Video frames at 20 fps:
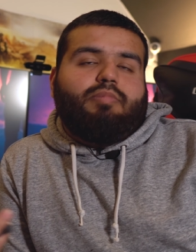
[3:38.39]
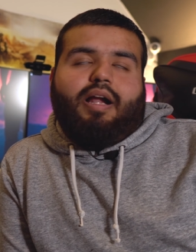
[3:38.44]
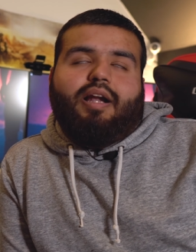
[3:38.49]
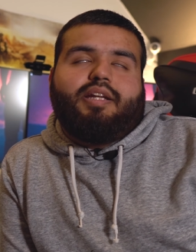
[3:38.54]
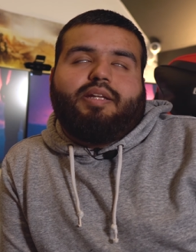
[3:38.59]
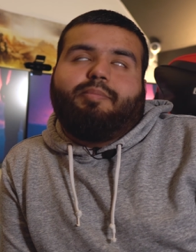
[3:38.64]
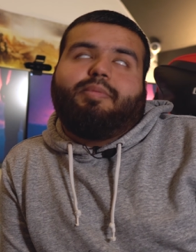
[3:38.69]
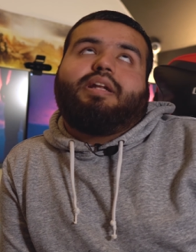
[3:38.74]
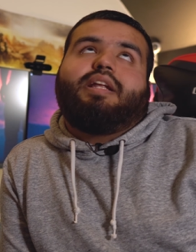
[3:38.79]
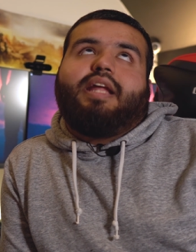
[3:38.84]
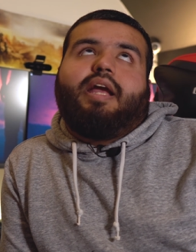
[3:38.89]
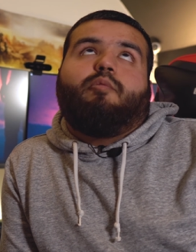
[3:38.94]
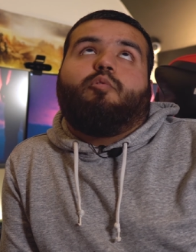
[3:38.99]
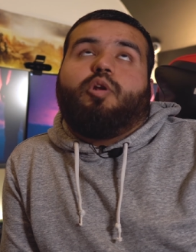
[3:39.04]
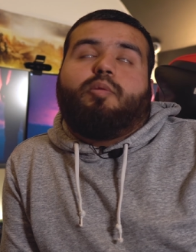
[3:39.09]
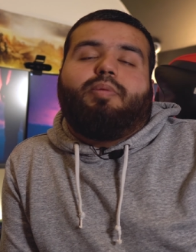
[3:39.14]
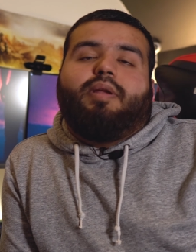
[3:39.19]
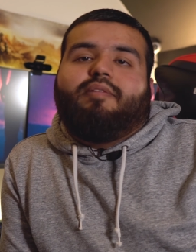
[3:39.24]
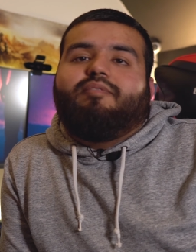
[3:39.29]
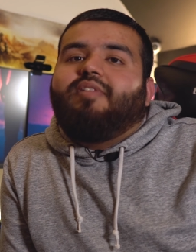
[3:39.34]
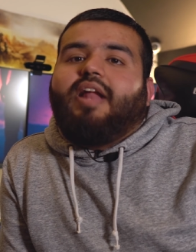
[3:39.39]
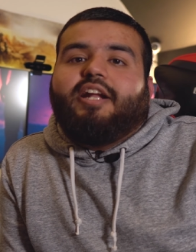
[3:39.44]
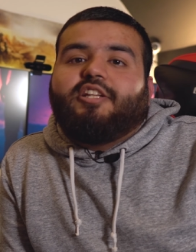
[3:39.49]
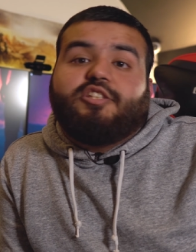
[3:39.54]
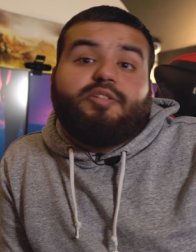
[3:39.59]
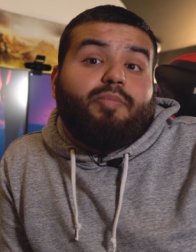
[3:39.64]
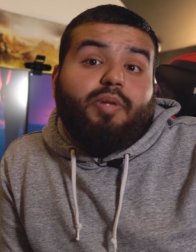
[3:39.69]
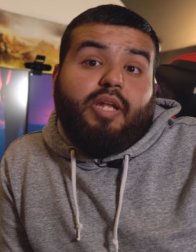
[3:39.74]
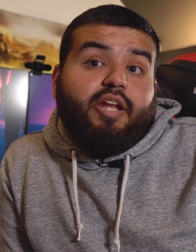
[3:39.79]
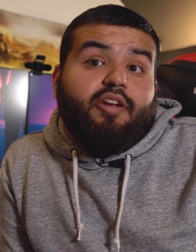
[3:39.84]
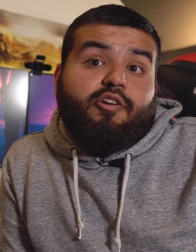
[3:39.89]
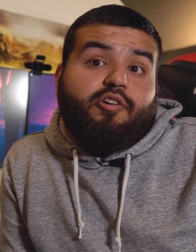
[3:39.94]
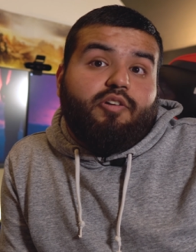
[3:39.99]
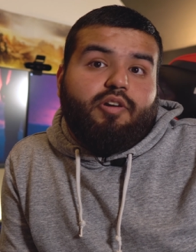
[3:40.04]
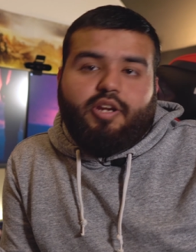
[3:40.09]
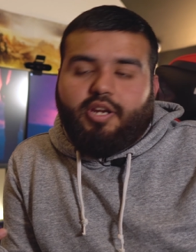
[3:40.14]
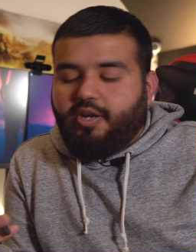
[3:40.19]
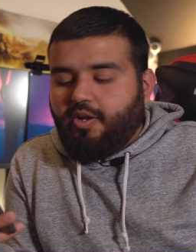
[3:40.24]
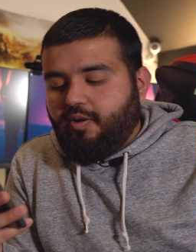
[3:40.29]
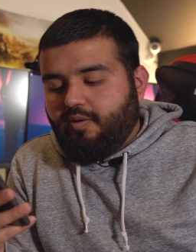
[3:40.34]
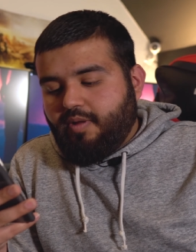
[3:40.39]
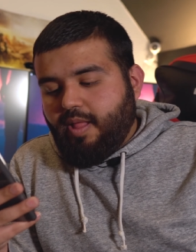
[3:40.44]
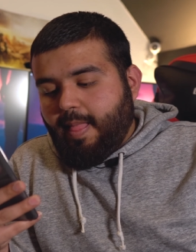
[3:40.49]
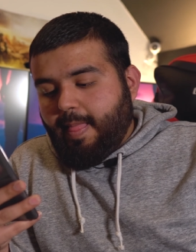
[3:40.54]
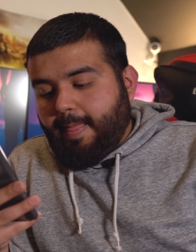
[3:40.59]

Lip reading: Ultimately, I want to play Flight Simulator, you know.